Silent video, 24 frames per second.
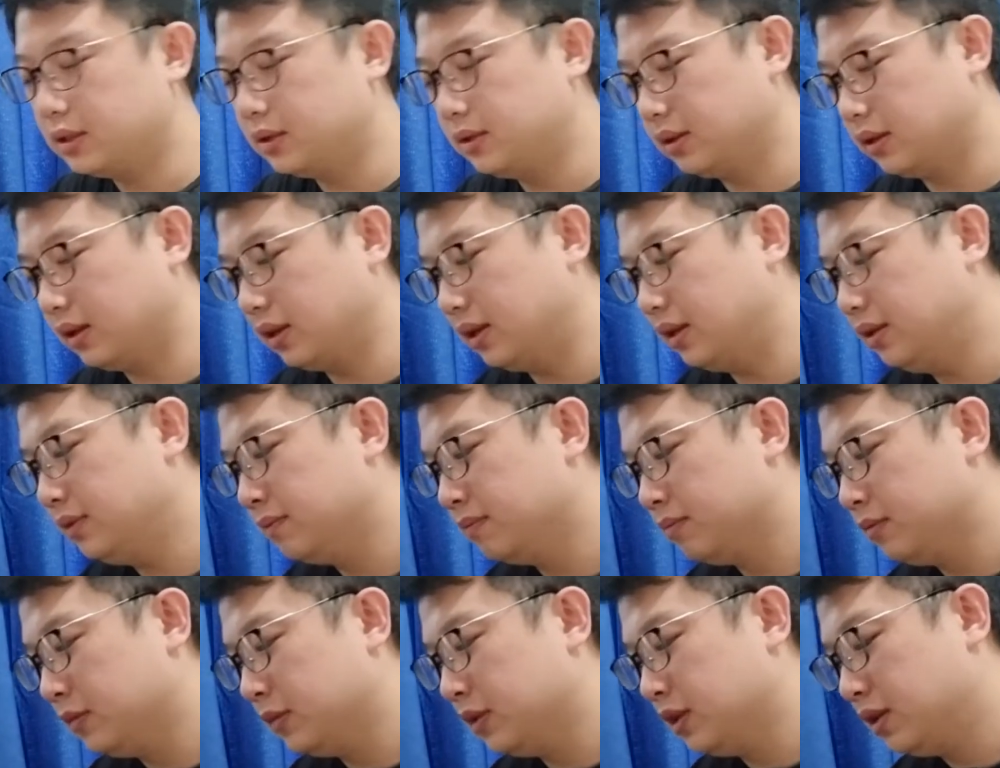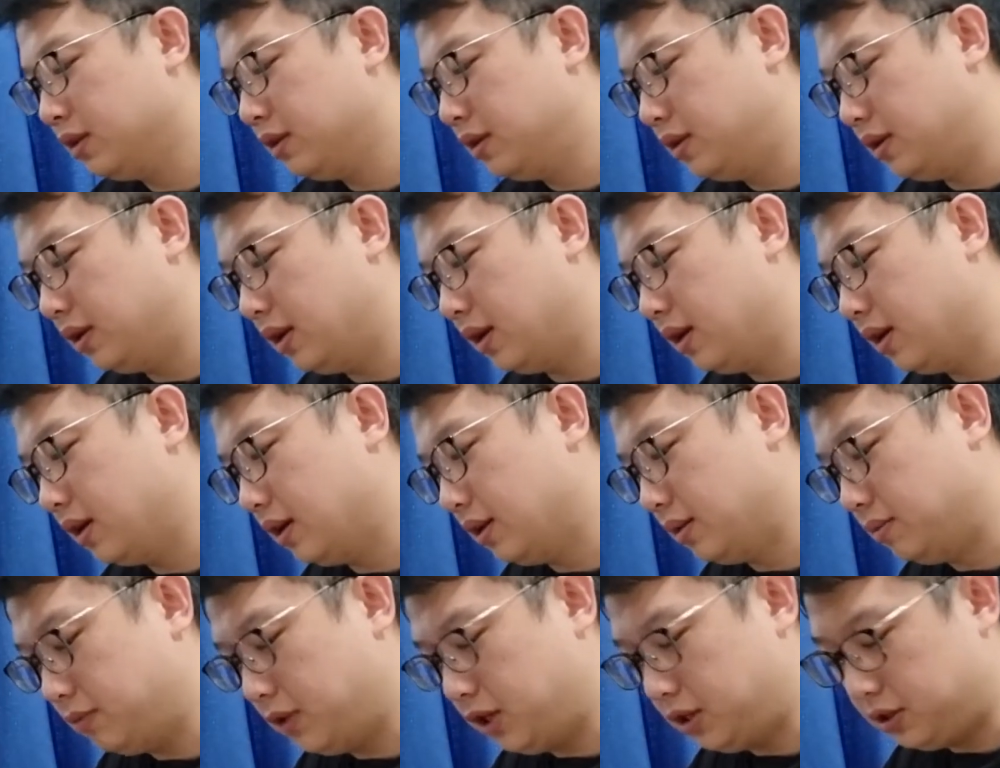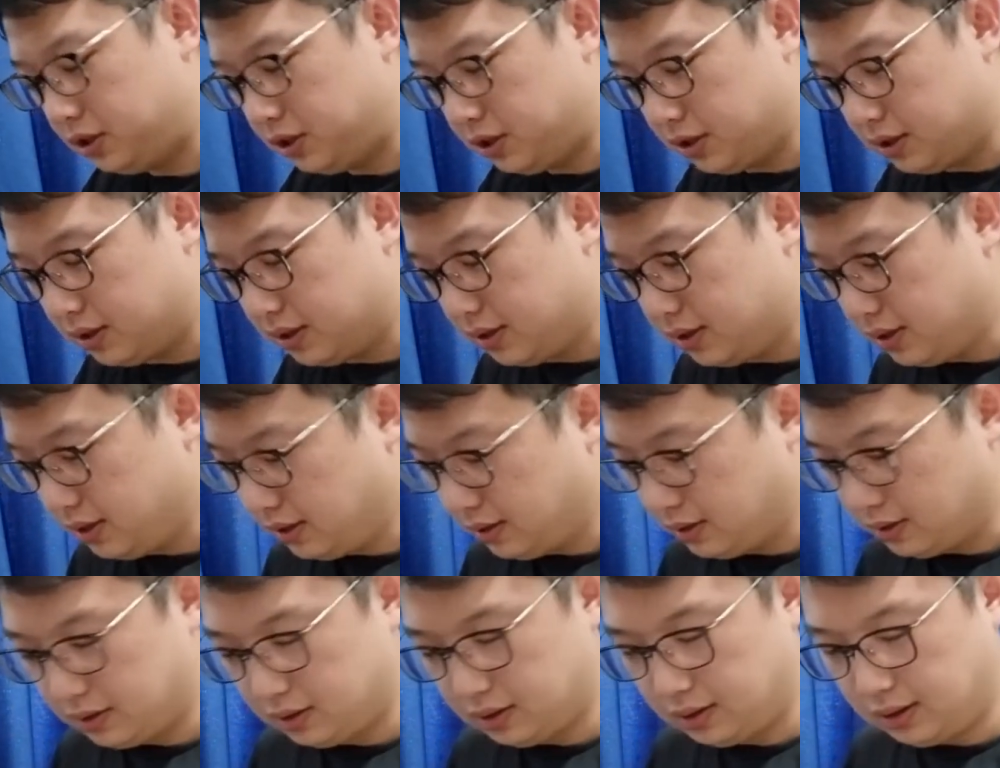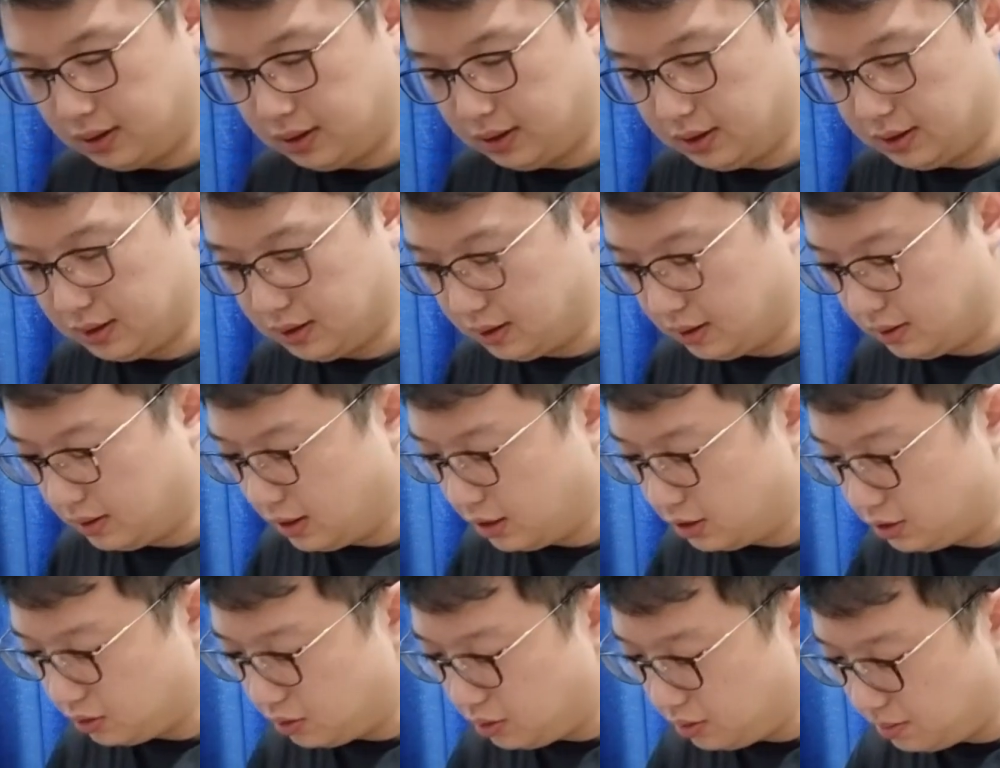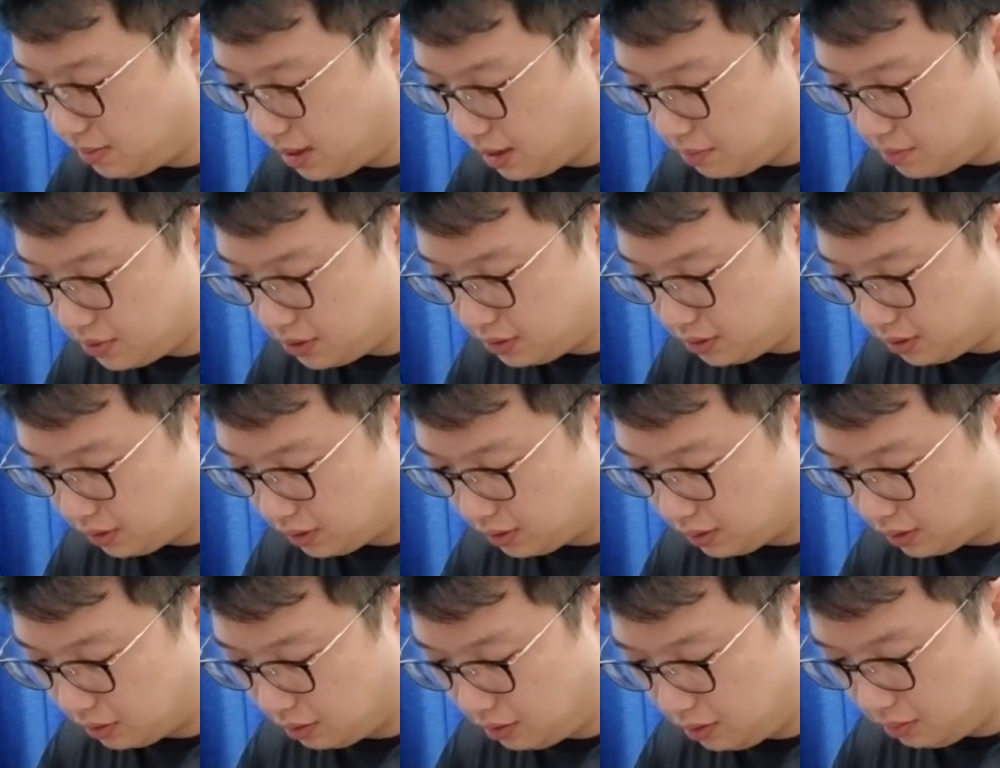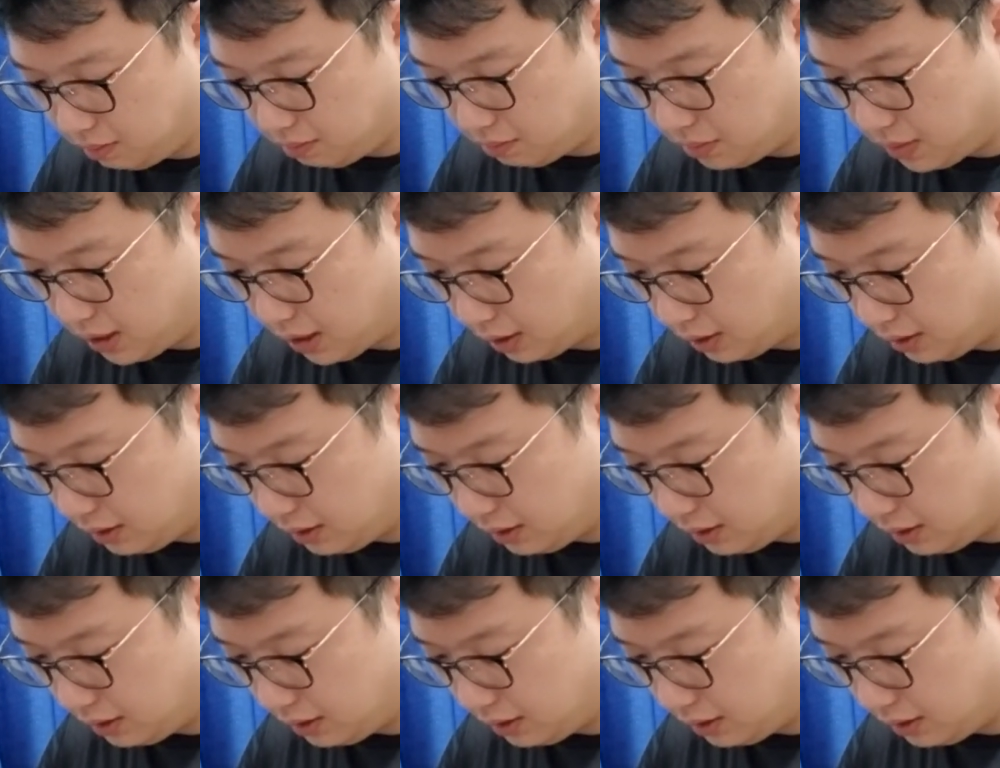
Okay, and make sure there's no bubbles on the blade.